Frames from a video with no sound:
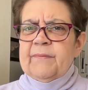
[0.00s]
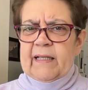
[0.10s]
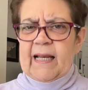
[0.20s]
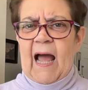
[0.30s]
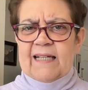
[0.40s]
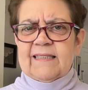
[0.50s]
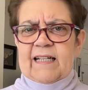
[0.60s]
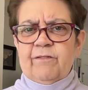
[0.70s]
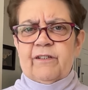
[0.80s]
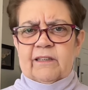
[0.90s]
It has
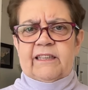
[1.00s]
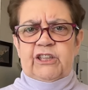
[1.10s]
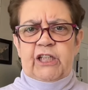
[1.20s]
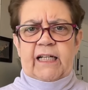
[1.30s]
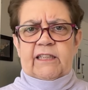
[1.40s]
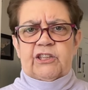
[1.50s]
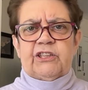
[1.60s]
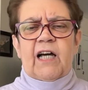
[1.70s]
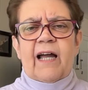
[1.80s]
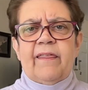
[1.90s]
definitely changed.
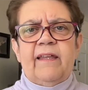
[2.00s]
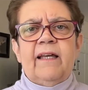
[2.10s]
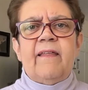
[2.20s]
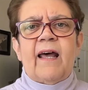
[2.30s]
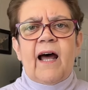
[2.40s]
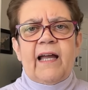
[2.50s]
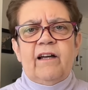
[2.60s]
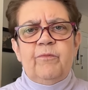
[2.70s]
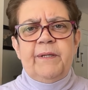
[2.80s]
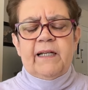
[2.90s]
I think that I
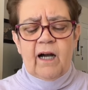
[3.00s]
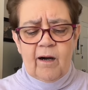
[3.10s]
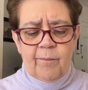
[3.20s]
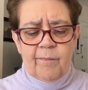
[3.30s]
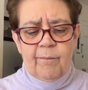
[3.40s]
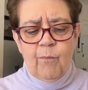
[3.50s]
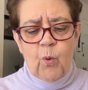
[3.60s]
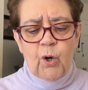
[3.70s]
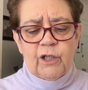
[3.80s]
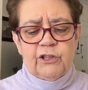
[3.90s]
have become
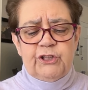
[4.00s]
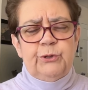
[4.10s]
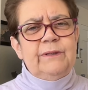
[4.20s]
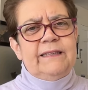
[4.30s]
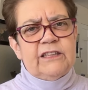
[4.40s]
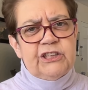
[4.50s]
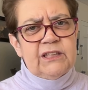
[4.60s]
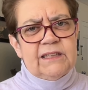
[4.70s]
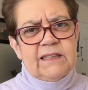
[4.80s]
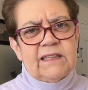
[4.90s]
more
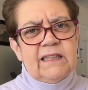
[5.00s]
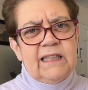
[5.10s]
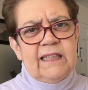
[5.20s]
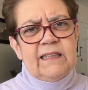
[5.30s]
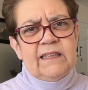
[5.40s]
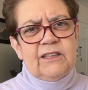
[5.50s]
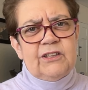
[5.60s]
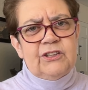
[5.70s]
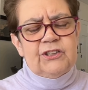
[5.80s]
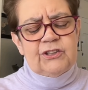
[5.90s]
judicious in
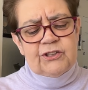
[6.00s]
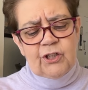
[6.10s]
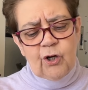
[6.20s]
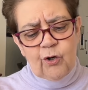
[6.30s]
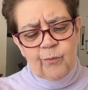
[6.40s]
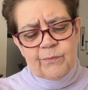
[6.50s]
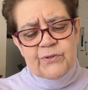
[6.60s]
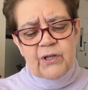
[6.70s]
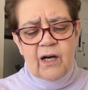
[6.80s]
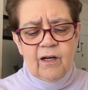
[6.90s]
terms
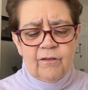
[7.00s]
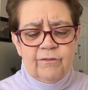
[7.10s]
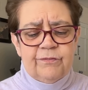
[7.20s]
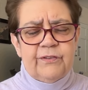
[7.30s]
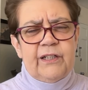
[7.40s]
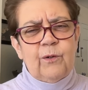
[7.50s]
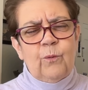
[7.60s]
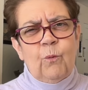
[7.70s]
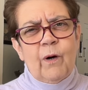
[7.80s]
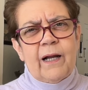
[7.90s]
of, you know,
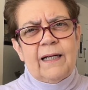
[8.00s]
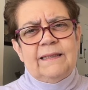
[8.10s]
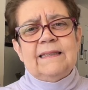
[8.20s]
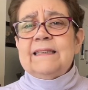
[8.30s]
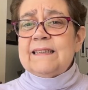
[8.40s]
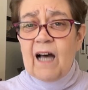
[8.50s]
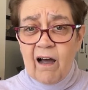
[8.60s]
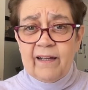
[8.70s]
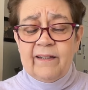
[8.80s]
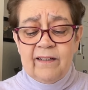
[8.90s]
what I
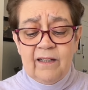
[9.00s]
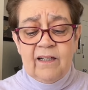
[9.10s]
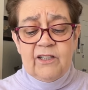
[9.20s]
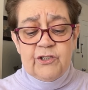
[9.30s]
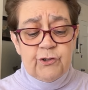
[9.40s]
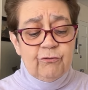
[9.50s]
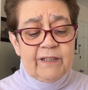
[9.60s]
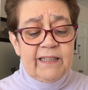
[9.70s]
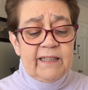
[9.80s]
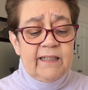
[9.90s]
decide to
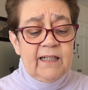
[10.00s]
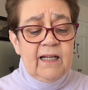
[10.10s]
read